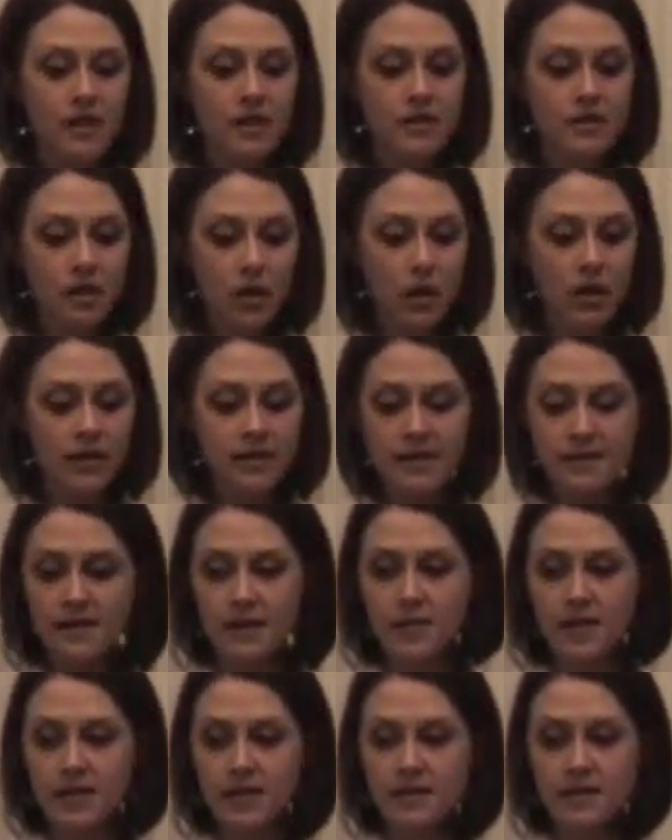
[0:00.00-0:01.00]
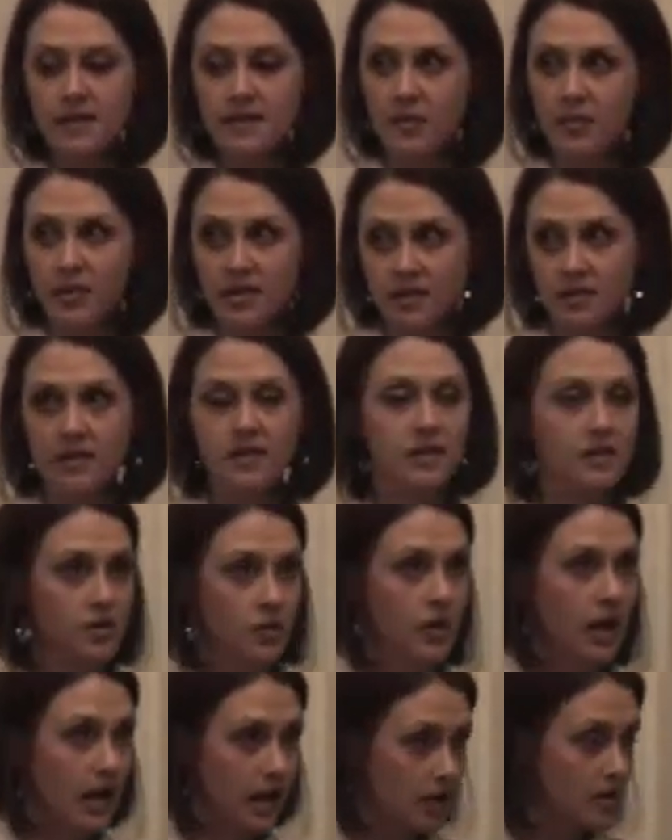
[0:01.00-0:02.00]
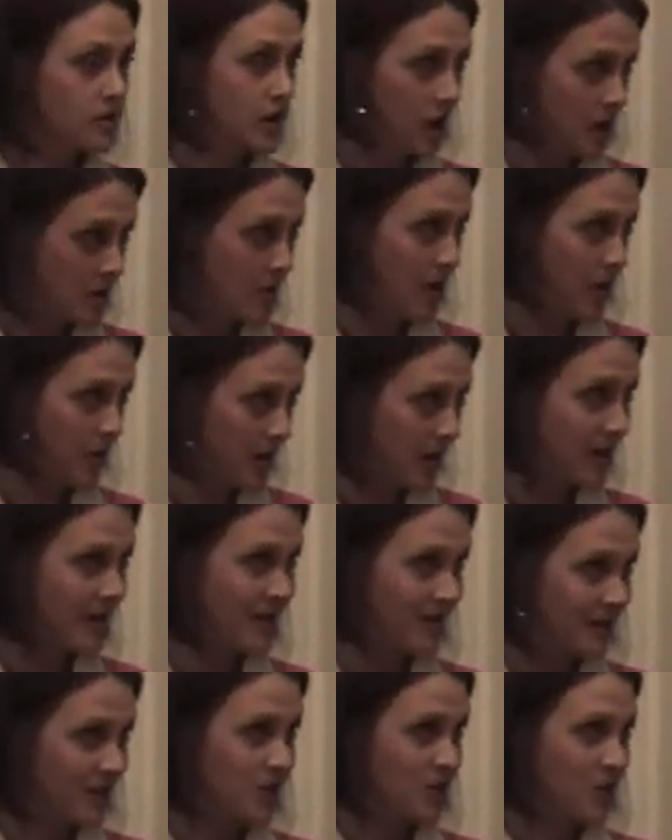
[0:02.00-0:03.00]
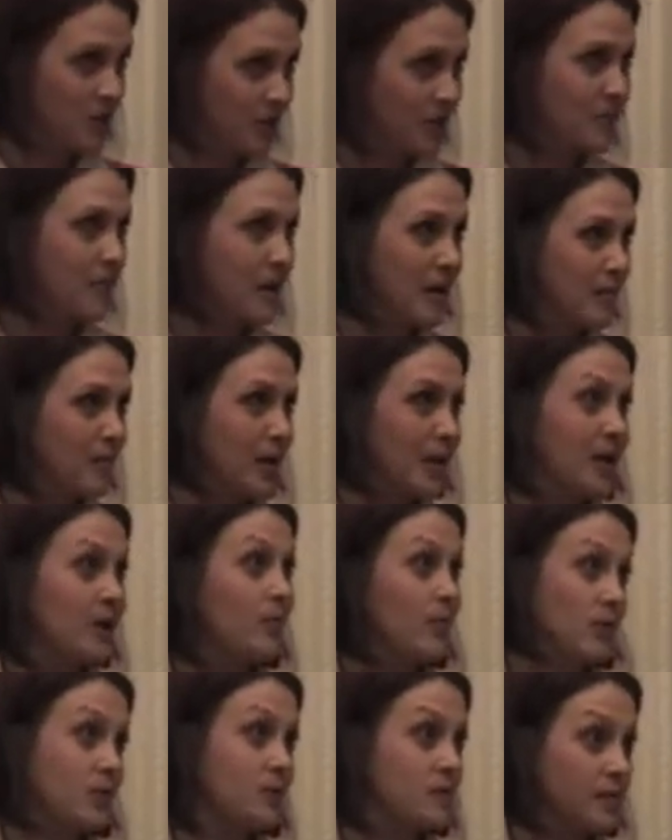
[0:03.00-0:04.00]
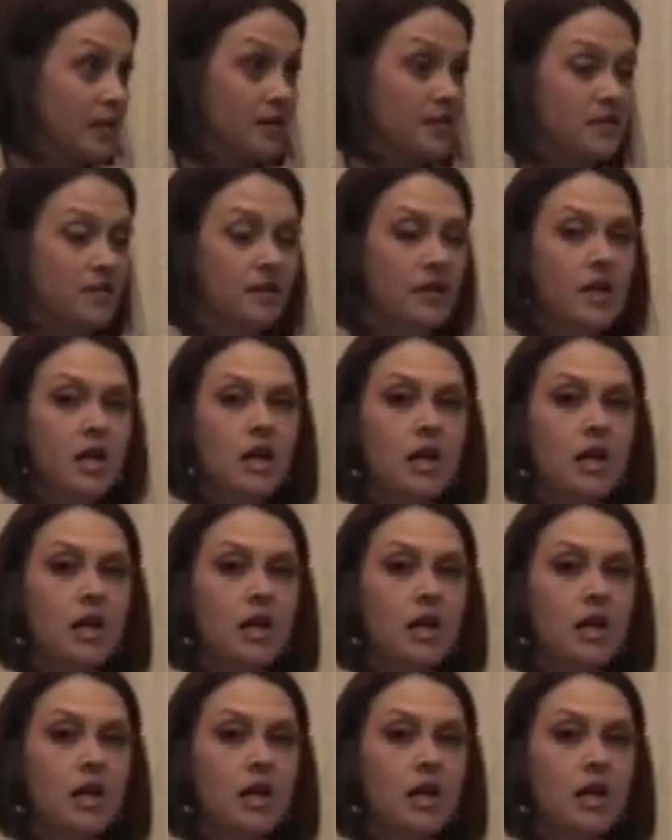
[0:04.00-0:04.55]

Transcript: So, this is a business. It's okay to talk about money, that you will make money when you sponsor.